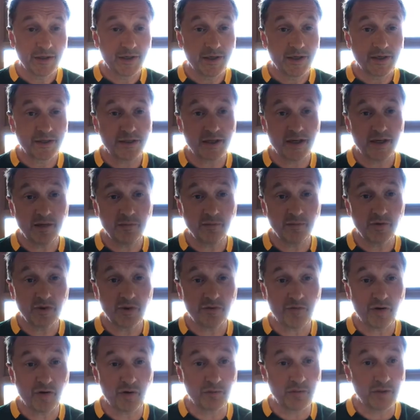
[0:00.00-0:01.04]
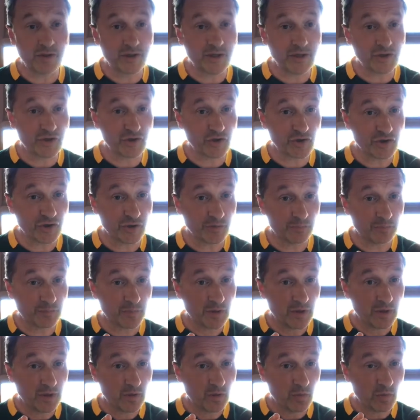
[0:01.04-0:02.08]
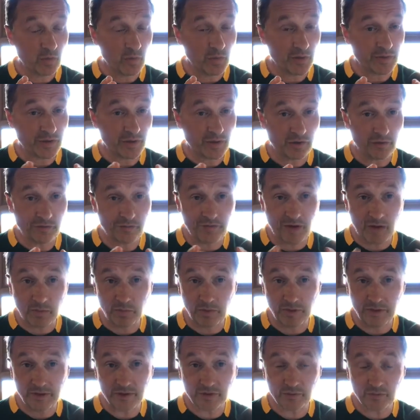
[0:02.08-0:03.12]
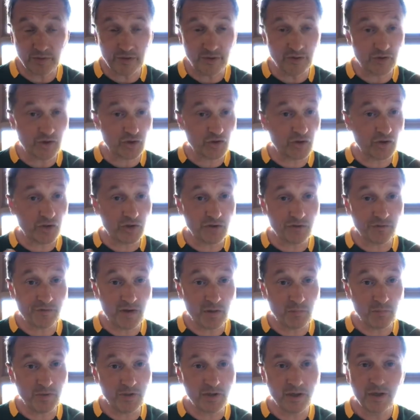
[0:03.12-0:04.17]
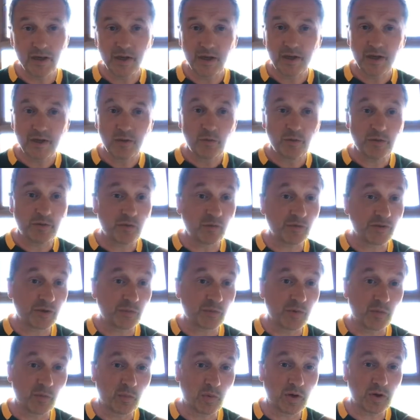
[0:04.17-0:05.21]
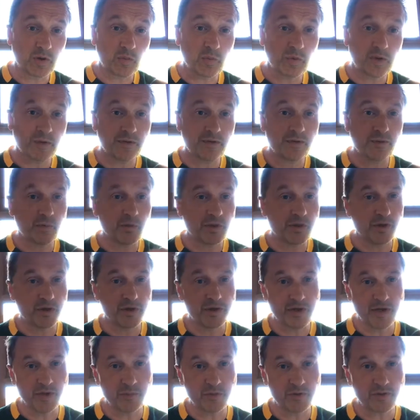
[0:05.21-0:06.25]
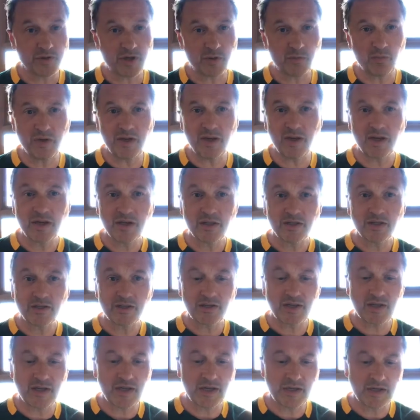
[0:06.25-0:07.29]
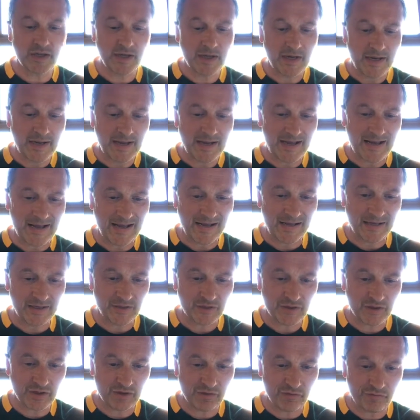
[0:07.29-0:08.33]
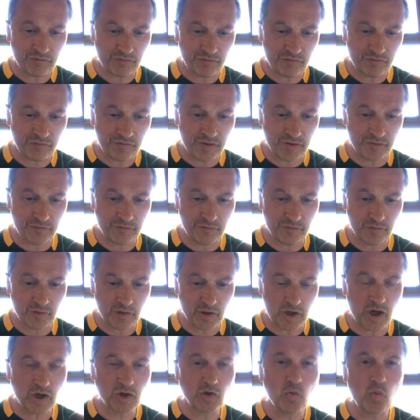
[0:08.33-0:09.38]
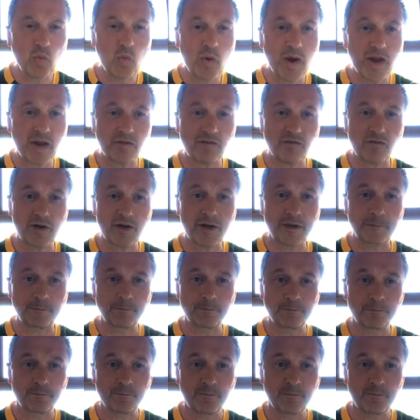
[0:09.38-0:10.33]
in terms of our relationship within our families, within the church family, with those that we work with, with our neighbours? Are we seen as faithful, unwavering,